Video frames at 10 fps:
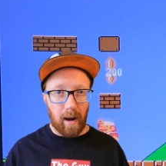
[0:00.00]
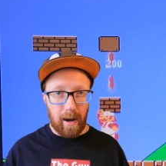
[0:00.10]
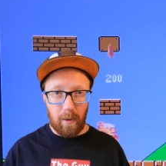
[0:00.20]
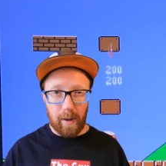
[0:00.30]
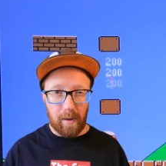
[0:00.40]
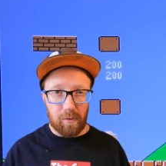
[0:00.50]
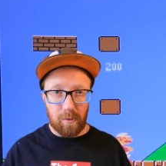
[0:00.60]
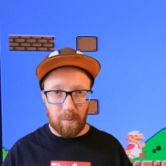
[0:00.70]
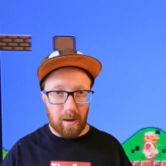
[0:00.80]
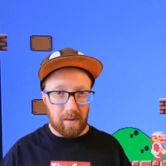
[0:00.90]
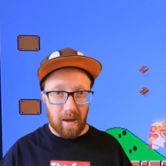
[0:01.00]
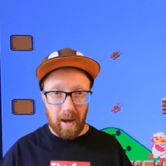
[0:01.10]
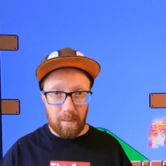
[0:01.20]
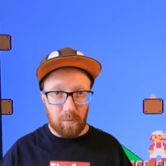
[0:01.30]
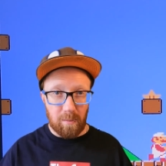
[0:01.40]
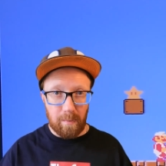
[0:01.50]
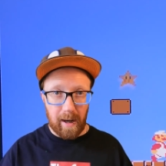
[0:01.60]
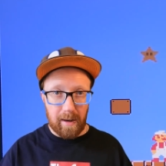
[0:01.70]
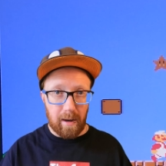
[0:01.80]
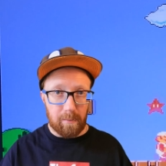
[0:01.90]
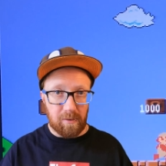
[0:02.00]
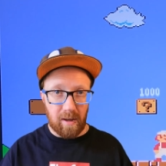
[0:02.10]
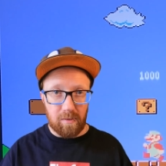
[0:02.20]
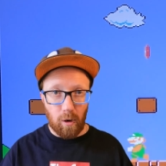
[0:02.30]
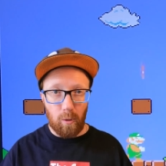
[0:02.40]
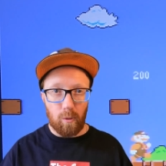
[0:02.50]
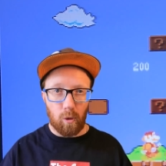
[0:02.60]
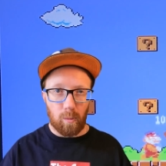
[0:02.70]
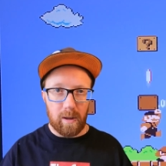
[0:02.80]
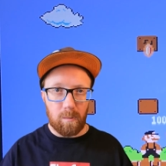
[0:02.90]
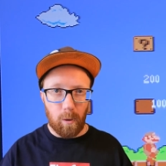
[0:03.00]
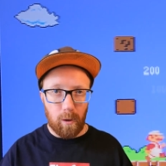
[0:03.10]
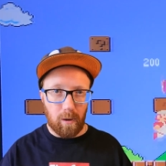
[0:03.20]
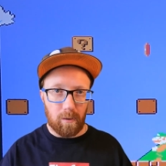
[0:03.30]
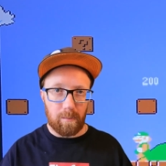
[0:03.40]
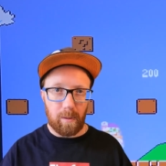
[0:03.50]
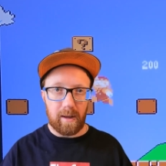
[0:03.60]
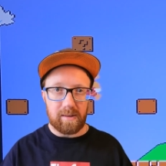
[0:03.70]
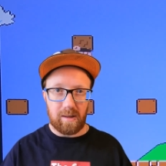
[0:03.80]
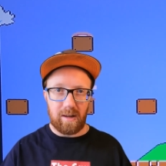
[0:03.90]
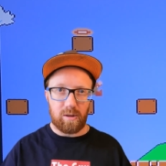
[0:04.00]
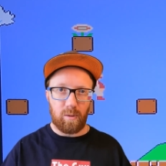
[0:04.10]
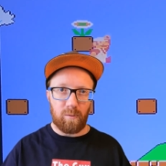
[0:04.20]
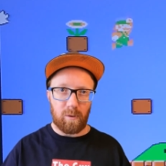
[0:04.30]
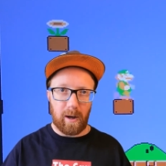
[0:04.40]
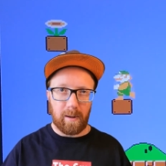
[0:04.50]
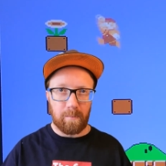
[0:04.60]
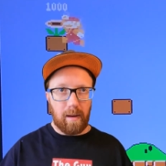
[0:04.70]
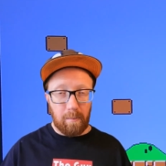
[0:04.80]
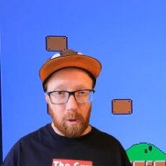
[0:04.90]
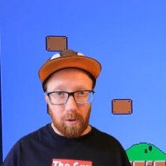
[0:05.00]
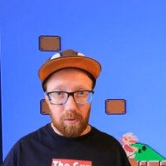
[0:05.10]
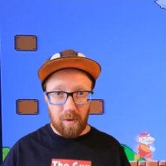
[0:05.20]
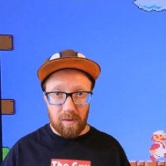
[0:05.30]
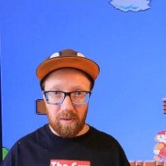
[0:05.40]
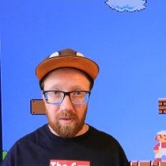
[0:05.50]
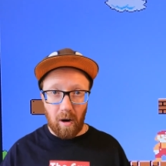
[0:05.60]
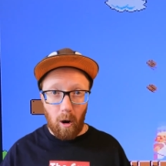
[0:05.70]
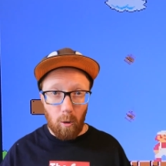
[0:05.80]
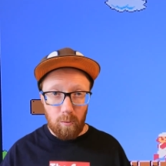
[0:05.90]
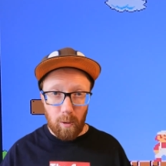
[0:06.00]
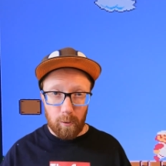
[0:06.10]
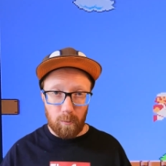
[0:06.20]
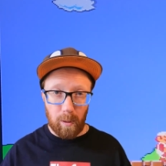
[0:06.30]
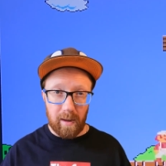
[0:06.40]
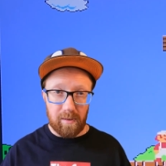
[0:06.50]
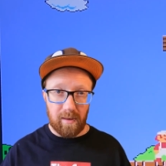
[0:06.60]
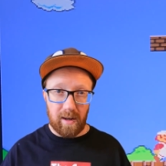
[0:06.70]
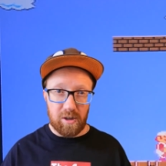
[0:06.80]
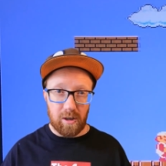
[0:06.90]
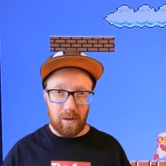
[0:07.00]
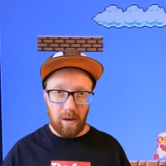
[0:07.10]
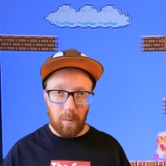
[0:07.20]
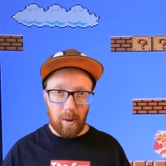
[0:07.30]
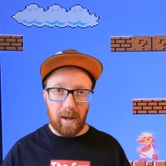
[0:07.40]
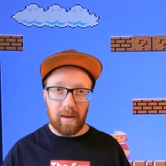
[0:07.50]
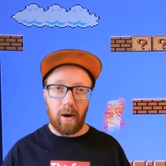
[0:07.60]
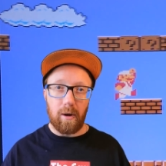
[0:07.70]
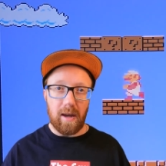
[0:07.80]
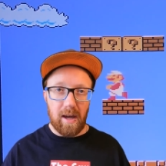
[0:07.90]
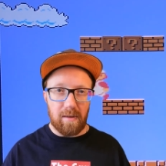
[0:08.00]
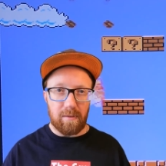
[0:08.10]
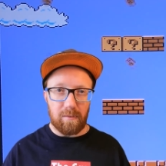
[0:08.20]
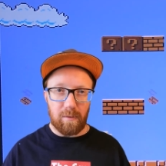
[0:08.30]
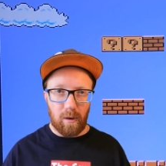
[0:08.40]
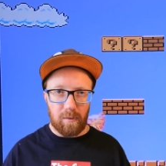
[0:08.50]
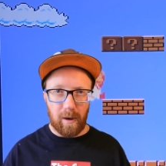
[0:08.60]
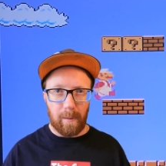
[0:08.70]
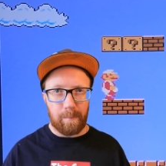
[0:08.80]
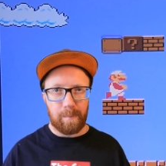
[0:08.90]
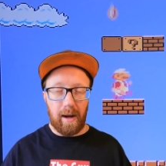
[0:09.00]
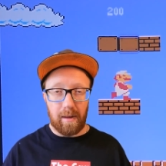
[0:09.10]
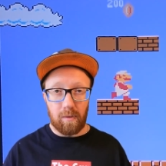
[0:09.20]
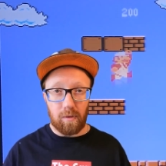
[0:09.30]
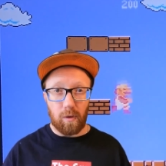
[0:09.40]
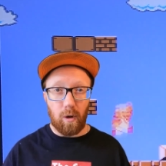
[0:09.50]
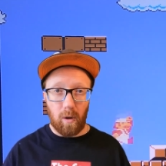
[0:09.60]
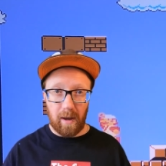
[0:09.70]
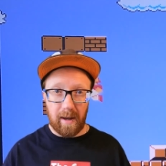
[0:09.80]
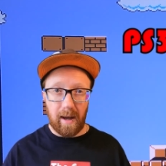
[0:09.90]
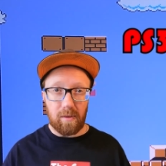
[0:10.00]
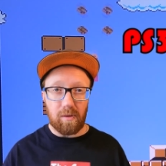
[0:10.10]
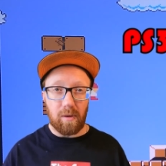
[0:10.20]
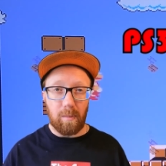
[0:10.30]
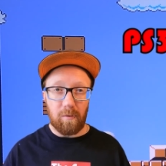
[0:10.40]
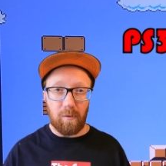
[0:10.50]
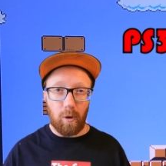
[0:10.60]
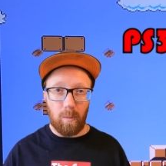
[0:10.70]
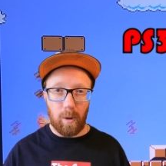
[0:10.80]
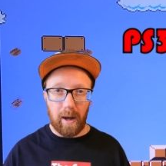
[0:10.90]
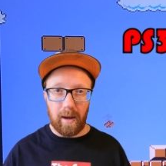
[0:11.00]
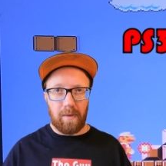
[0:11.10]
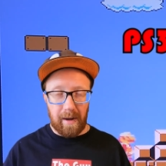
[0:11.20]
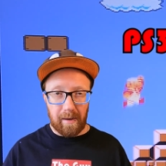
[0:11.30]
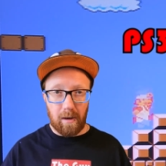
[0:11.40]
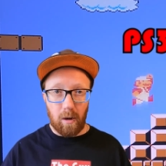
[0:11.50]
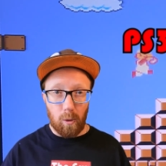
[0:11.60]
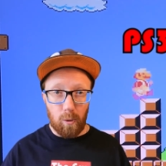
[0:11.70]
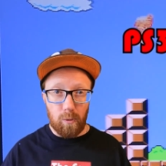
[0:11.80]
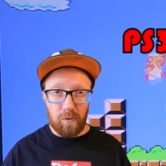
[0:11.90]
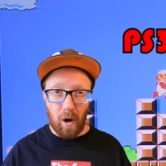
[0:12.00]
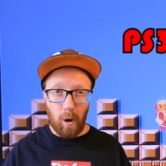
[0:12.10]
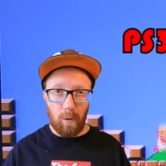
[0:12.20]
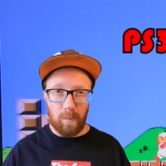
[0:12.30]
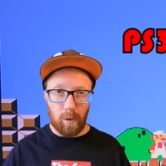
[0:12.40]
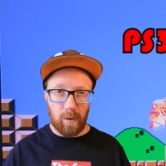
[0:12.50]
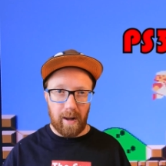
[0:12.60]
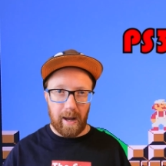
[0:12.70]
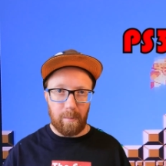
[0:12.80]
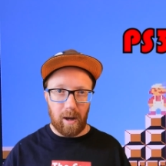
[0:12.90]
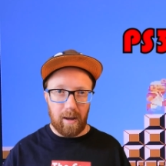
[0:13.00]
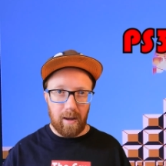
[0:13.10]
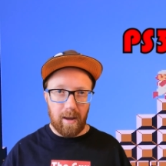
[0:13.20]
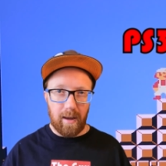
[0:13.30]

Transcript: allowing us to run games and backups that don't normally work on a PlayStation 3. And because this is an old model PlayStation, we can go even further and install a custom firmware that includes a homebrew enabler